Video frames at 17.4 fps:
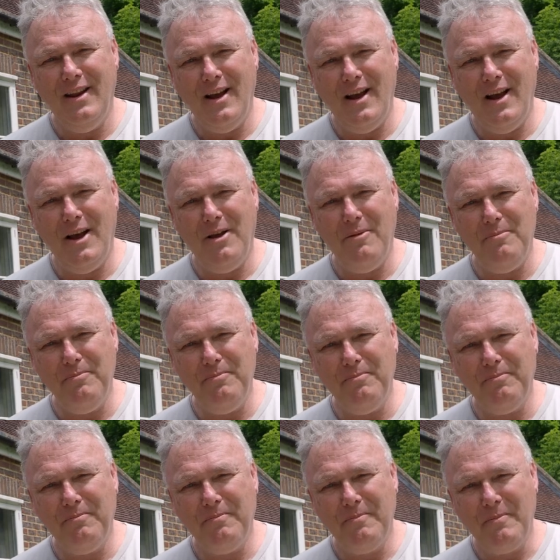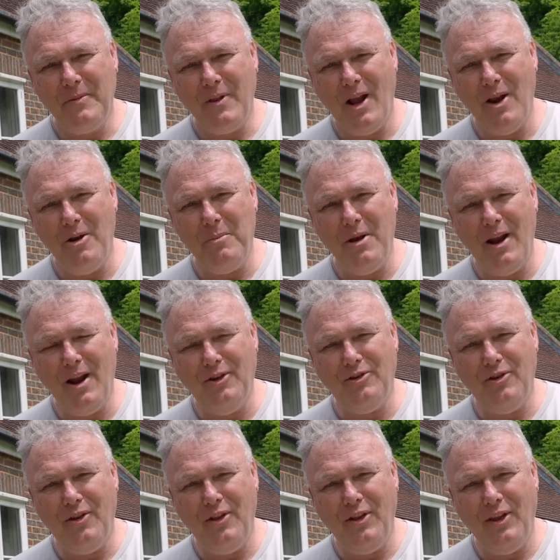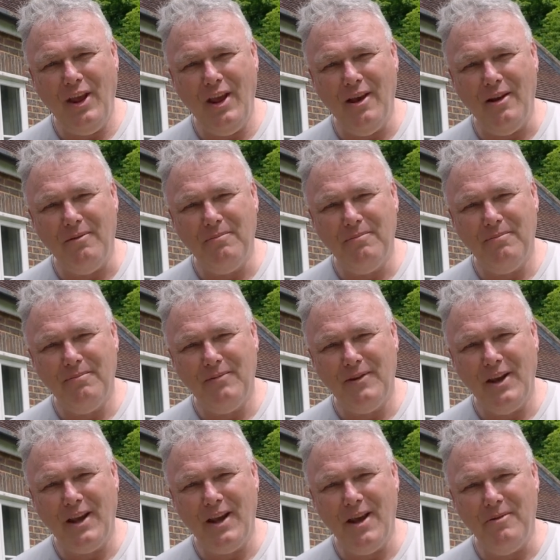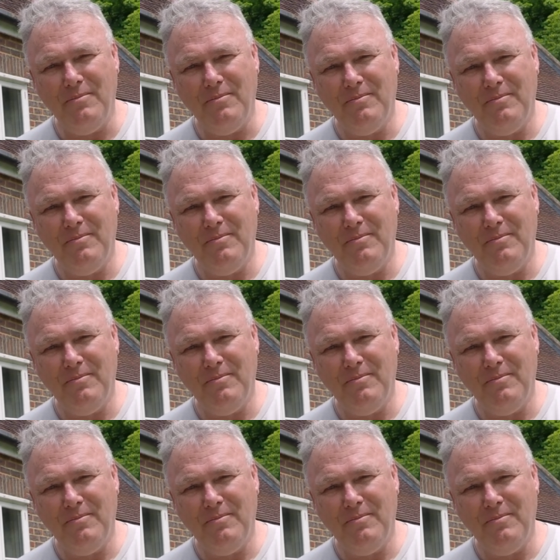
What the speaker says: a little bit later on in the year. Take care.